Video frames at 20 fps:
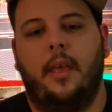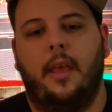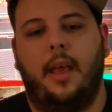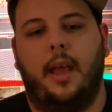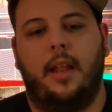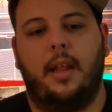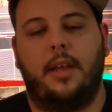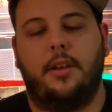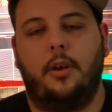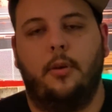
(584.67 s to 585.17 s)

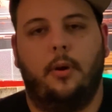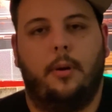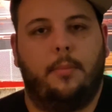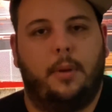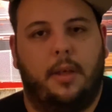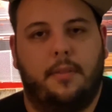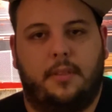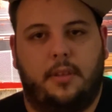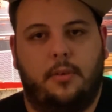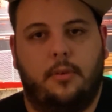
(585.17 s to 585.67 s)
And I know I'm
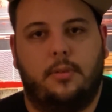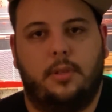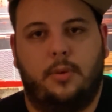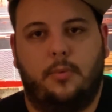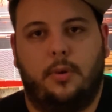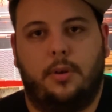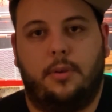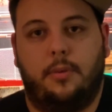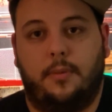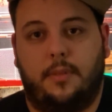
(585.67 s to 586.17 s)
not the only
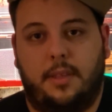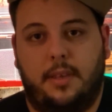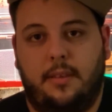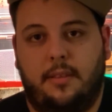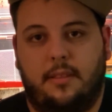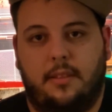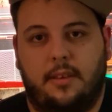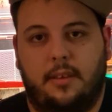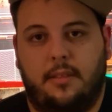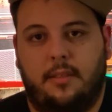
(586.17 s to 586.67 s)
one who
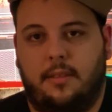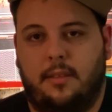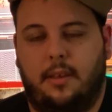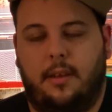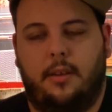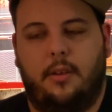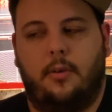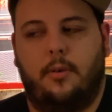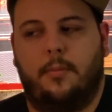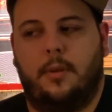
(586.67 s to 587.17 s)
thinks this.
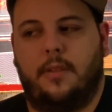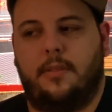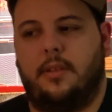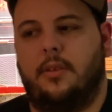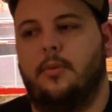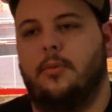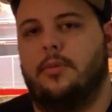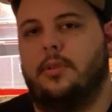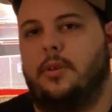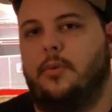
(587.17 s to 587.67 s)
I know I'm not the
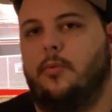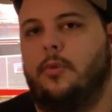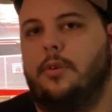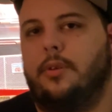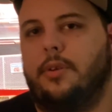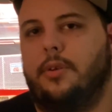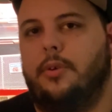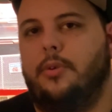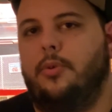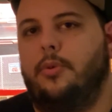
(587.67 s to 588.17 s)
only one
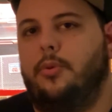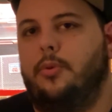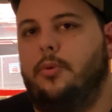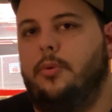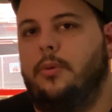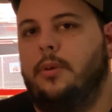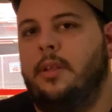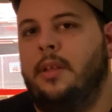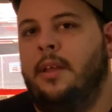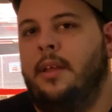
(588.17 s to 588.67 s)

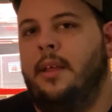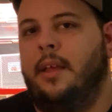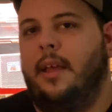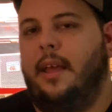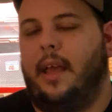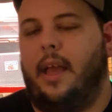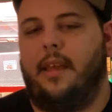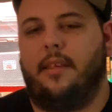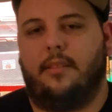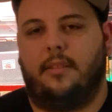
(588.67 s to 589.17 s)
who
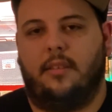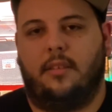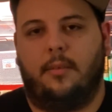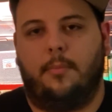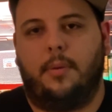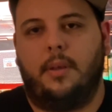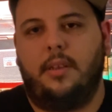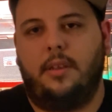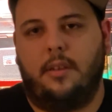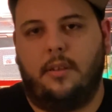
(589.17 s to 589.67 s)
has this
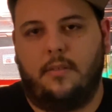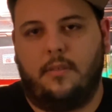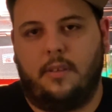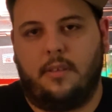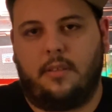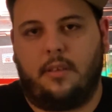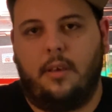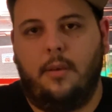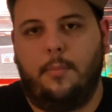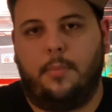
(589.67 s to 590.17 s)
opinion of this
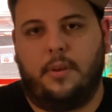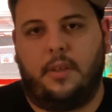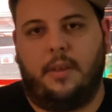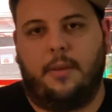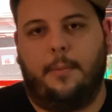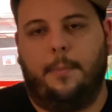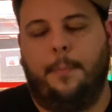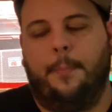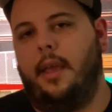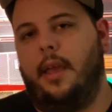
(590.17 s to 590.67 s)
company.
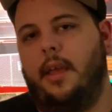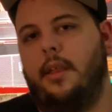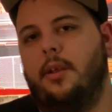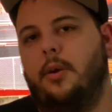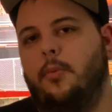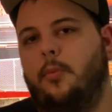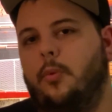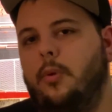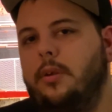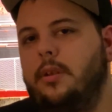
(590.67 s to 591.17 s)
And
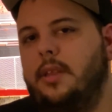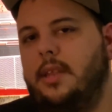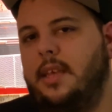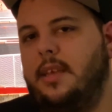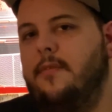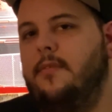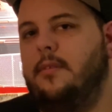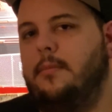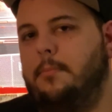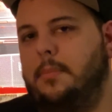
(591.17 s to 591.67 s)
it wouldn't
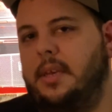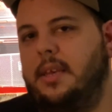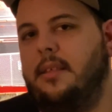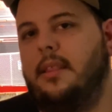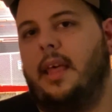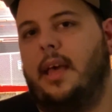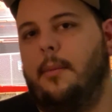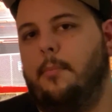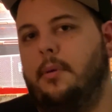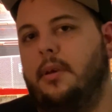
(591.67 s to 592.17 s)
even be
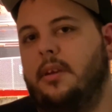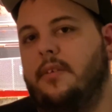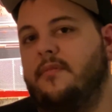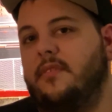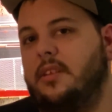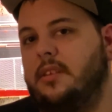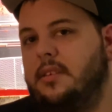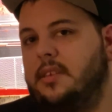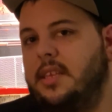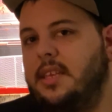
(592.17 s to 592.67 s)
that big of a
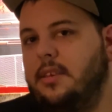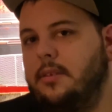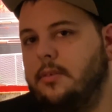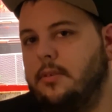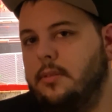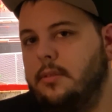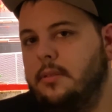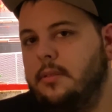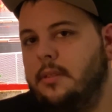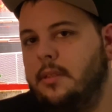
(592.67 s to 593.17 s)

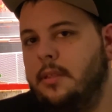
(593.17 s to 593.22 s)
deal